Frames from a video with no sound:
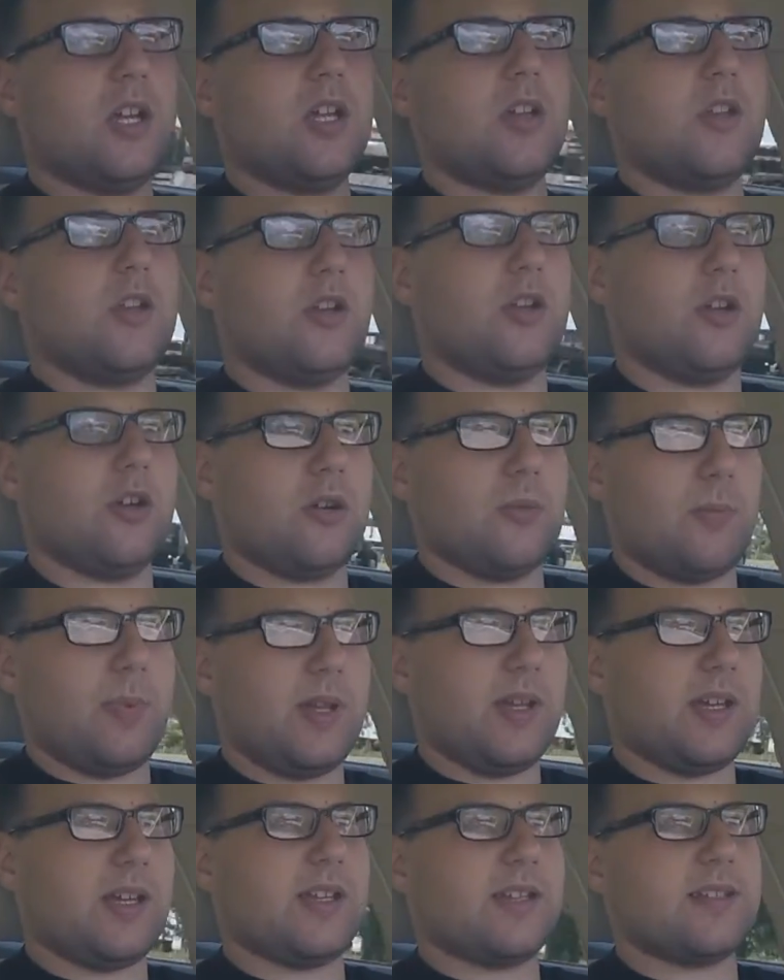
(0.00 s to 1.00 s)
the
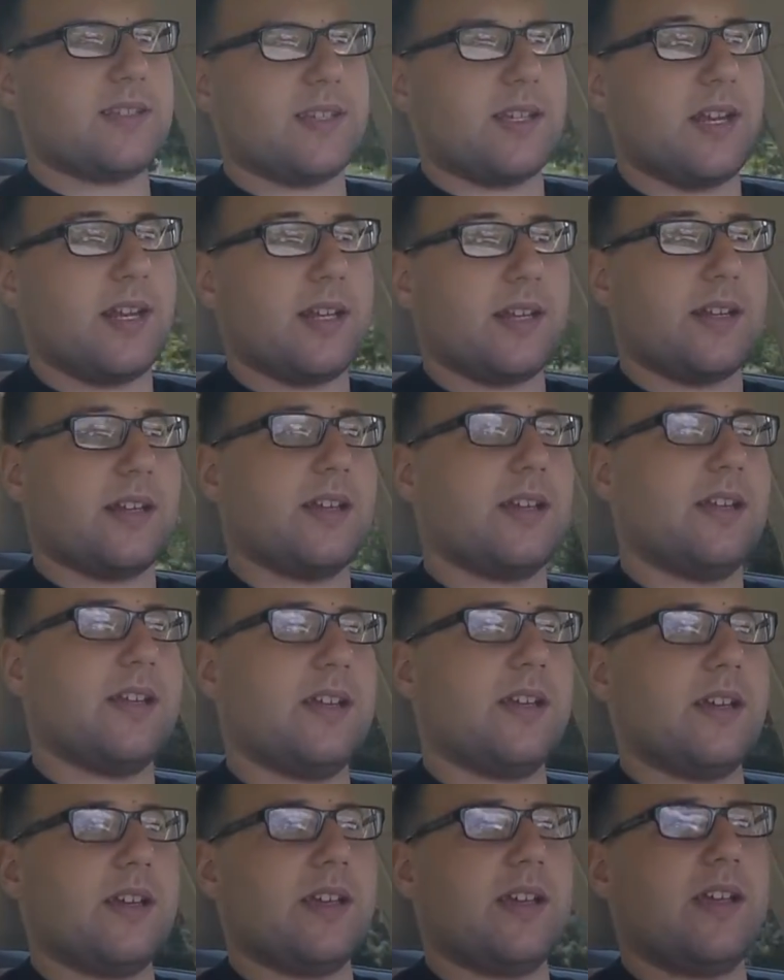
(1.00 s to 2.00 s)
Europeans can
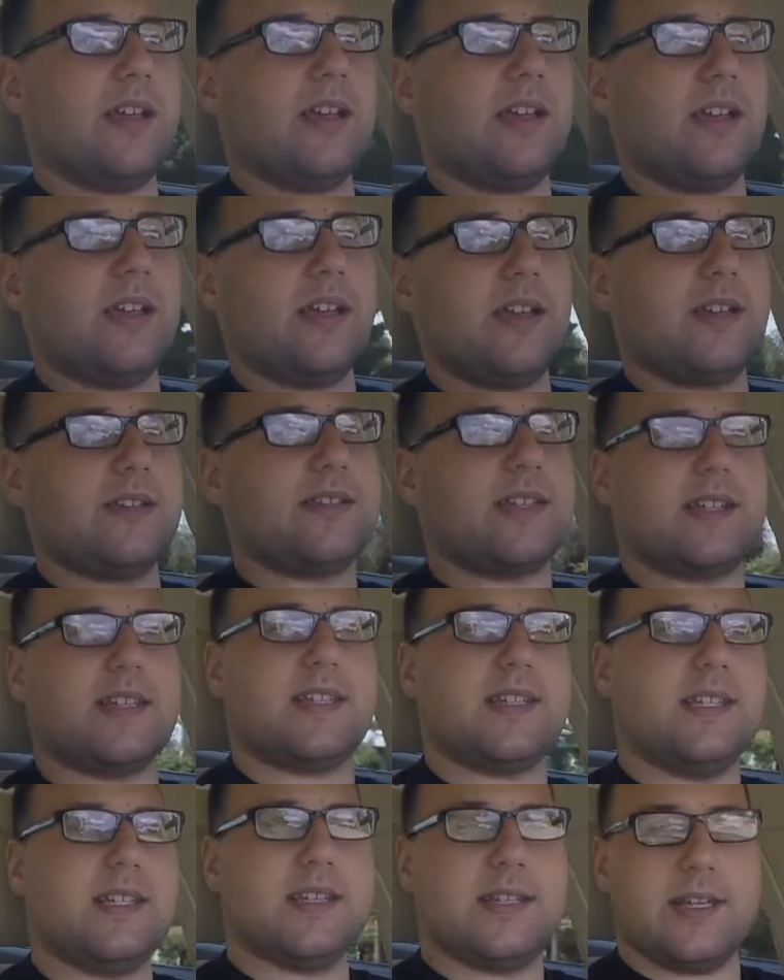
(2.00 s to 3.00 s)

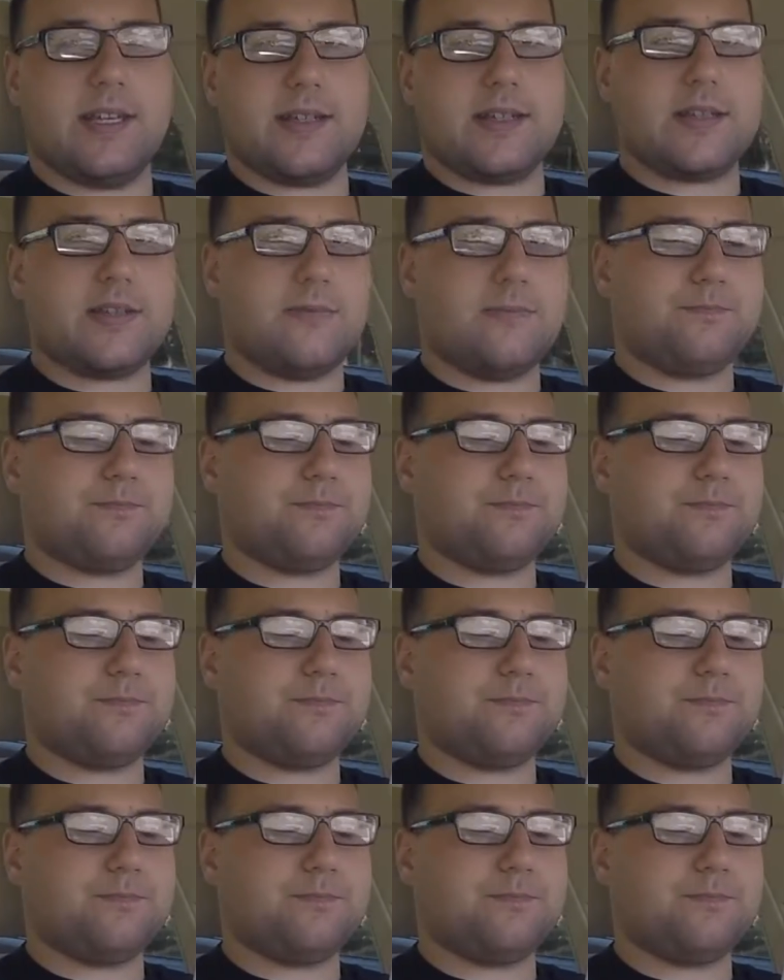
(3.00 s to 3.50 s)
succeed this.